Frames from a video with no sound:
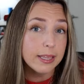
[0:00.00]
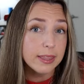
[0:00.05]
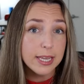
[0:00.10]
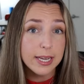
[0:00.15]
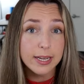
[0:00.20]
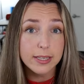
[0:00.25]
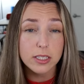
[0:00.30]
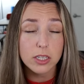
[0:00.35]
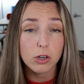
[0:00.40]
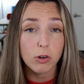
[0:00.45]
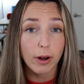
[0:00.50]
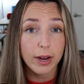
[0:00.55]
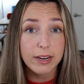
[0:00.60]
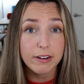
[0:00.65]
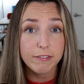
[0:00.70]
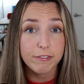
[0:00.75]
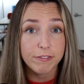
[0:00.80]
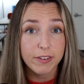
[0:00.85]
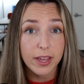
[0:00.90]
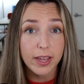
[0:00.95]
think it's a
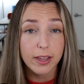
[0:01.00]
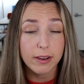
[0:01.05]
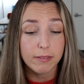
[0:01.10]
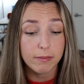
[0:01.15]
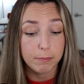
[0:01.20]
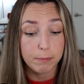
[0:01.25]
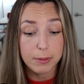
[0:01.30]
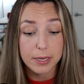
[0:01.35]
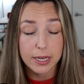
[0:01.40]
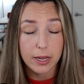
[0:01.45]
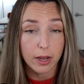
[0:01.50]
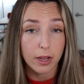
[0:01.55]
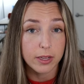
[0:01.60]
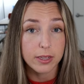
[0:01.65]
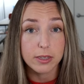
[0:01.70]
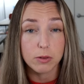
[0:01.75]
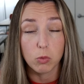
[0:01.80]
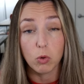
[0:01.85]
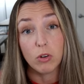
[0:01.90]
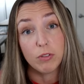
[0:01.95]
great fit
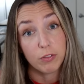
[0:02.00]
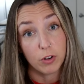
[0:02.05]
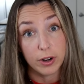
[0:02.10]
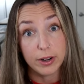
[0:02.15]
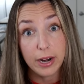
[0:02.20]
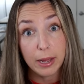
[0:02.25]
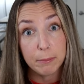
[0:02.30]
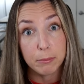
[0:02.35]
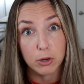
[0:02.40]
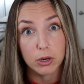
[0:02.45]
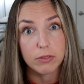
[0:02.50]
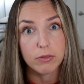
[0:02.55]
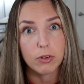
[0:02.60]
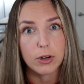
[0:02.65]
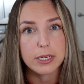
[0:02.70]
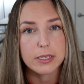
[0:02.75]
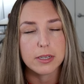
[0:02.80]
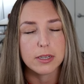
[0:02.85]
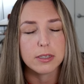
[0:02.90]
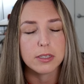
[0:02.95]
because, well, for a number of
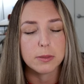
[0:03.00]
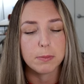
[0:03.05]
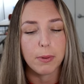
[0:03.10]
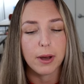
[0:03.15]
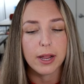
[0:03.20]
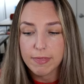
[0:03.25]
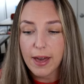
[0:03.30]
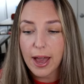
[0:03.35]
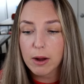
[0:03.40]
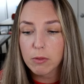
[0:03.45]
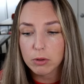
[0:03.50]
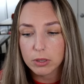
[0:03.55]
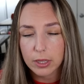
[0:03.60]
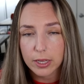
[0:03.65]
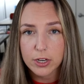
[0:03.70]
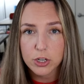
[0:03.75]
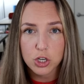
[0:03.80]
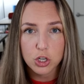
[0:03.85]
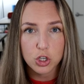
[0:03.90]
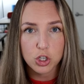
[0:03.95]
reasons, but that
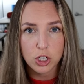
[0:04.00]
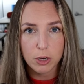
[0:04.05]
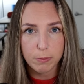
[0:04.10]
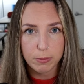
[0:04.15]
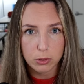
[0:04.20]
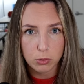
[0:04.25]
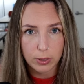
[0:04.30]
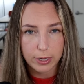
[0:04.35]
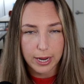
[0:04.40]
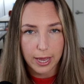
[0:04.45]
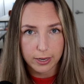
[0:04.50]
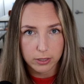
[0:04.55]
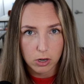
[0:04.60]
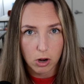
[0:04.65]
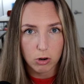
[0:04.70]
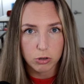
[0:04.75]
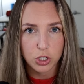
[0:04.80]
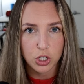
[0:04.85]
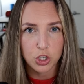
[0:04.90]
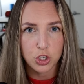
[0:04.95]
relationship between head
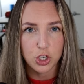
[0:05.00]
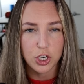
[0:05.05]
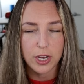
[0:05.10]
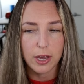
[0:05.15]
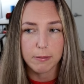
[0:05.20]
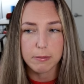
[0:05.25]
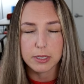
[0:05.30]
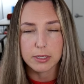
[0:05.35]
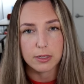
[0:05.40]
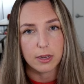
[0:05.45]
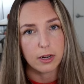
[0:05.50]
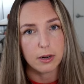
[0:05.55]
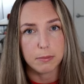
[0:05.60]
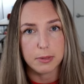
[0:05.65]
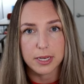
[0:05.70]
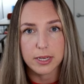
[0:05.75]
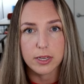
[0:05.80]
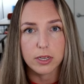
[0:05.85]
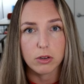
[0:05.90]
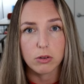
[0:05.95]
coach and G M is going to
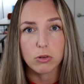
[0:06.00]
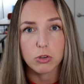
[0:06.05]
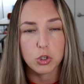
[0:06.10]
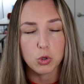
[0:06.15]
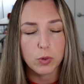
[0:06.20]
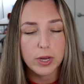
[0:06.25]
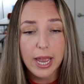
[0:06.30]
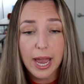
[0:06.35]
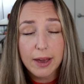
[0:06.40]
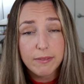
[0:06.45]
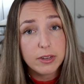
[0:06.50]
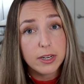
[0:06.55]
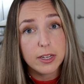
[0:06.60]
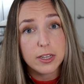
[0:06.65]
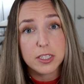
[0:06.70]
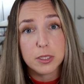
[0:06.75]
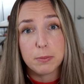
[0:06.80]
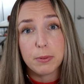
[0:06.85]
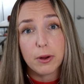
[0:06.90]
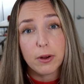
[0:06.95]
be huge. We haven't
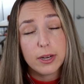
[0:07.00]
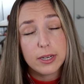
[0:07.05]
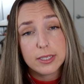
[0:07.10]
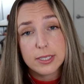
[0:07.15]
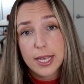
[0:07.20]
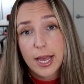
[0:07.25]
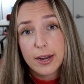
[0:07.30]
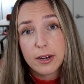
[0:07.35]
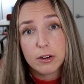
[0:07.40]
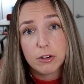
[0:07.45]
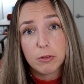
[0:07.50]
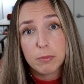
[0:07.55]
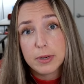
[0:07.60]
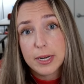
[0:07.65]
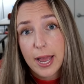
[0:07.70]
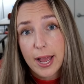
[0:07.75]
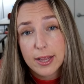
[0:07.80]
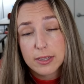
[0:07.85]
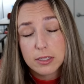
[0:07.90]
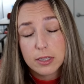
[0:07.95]
experienced that under
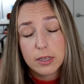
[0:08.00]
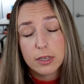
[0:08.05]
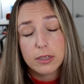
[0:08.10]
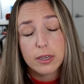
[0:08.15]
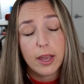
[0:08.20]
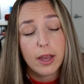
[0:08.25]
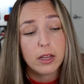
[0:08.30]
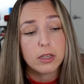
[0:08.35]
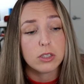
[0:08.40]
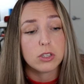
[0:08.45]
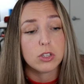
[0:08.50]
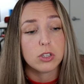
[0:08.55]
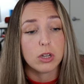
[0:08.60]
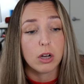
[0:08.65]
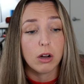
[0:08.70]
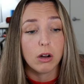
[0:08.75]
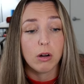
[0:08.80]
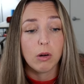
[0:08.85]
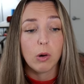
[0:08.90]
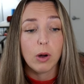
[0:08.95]
Minasian yet,
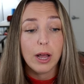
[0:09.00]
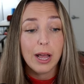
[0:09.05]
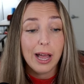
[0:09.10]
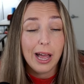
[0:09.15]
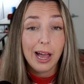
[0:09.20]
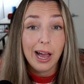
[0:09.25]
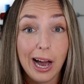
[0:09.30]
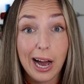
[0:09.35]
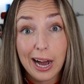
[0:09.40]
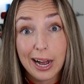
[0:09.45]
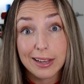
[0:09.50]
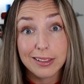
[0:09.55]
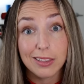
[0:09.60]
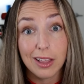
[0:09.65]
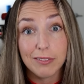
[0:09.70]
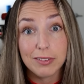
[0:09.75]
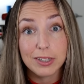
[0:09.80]
so I love